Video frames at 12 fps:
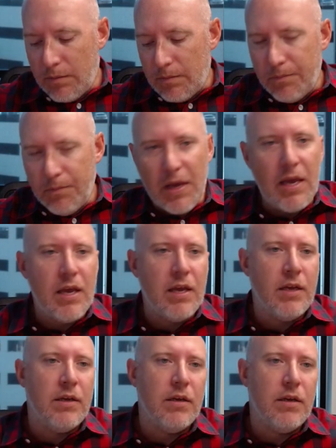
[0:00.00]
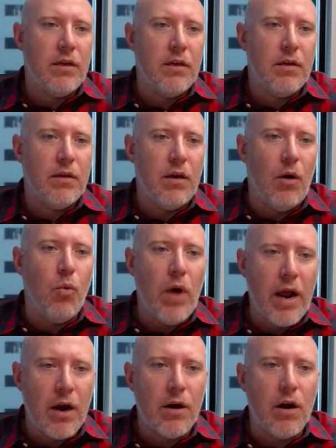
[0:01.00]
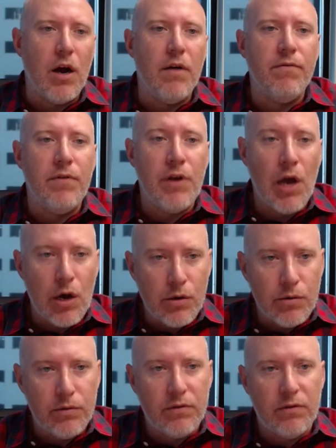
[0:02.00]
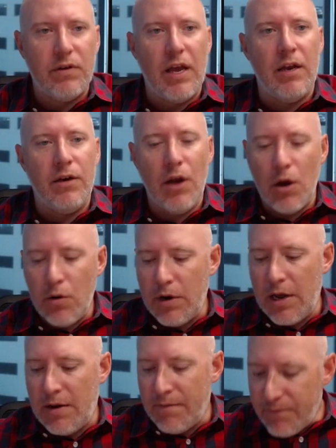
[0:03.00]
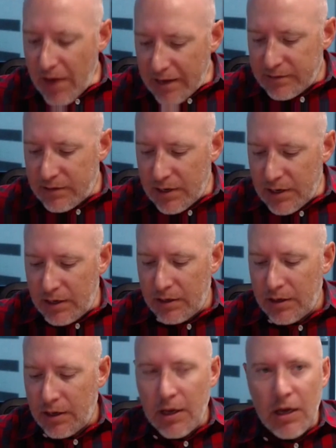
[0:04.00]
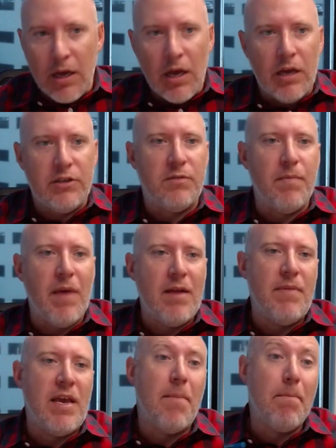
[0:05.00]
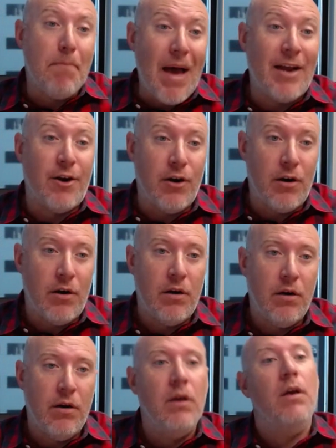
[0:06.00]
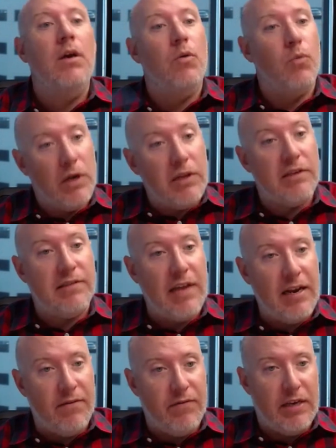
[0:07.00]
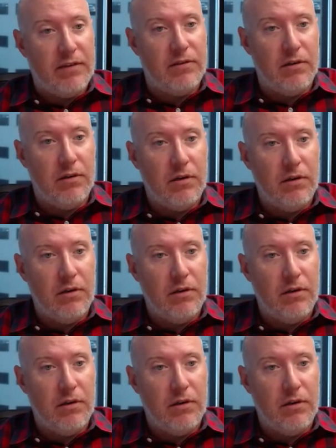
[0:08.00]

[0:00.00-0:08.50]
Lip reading: being aware of notes and note investing has just made me a better real estate investor,